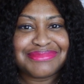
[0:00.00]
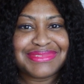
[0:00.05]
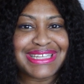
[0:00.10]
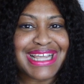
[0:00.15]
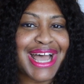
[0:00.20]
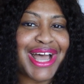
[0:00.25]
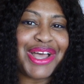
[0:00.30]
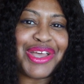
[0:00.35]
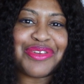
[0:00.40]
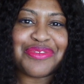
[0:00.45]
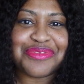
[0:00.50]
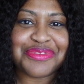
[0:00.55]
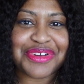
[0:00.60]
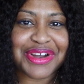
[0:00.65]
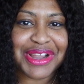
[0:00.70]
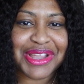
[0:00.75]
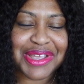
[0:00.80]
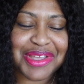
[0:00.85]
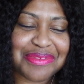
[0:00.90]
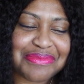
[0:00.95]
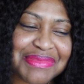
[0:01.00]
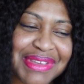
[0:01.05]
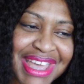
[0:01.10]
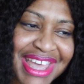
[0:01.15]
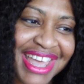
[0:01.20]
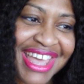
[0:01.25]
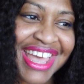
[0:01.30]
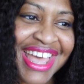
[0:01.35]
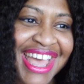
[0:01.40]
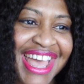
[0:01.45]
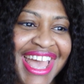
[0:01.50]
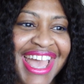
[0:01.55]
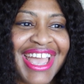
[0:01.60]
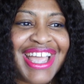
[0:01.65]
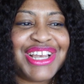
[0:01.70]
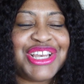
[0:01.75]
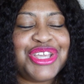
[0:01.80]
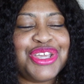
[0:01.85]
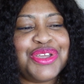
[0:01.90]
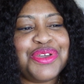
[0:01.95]
time frame
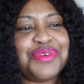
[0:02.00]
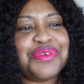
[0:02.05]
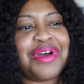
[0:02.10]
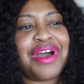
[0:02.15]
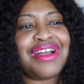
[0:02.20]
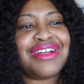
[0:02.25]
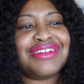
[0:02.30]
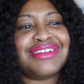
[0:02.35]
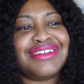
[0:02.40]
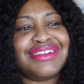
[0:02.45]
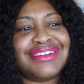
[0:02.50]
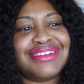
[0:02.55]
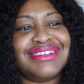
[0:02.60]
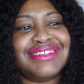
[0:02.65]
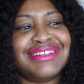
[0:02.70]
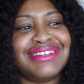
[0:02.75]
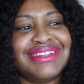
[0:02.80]
and you are,